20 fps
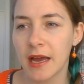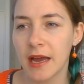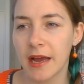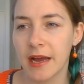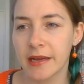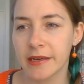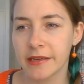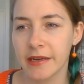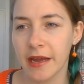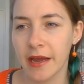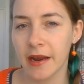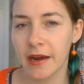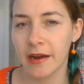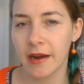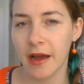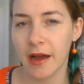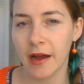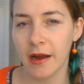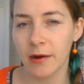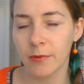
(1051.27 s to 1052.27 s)
and then
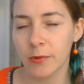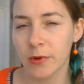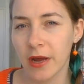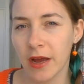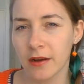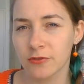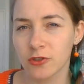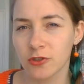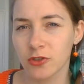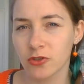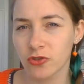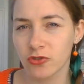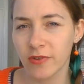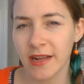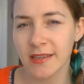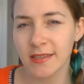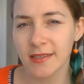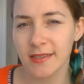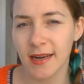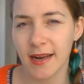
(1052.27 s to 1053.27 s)
I would have to
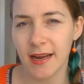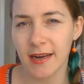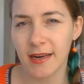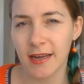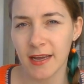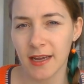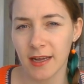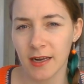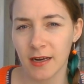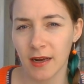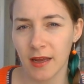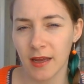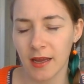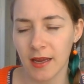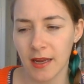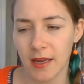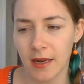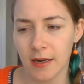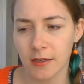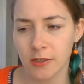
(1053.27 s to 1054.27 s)
translate it
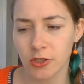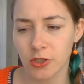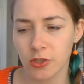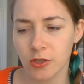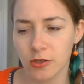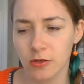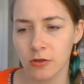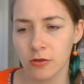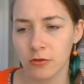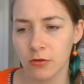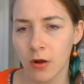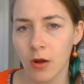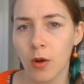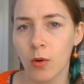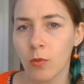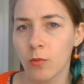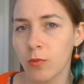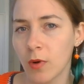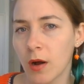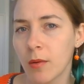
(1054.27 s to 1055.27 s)
into
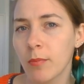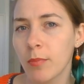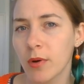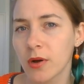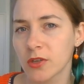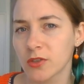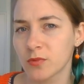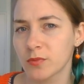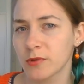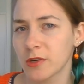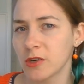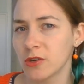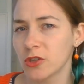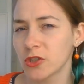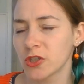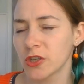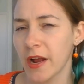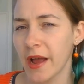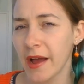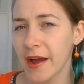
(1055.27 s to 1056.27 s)
One Pass
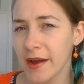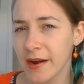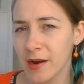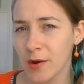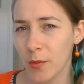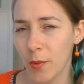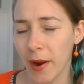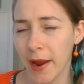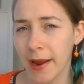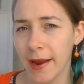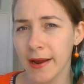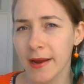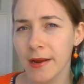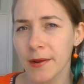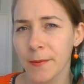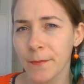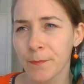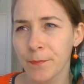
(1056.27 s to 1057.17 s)
Brioche anyway,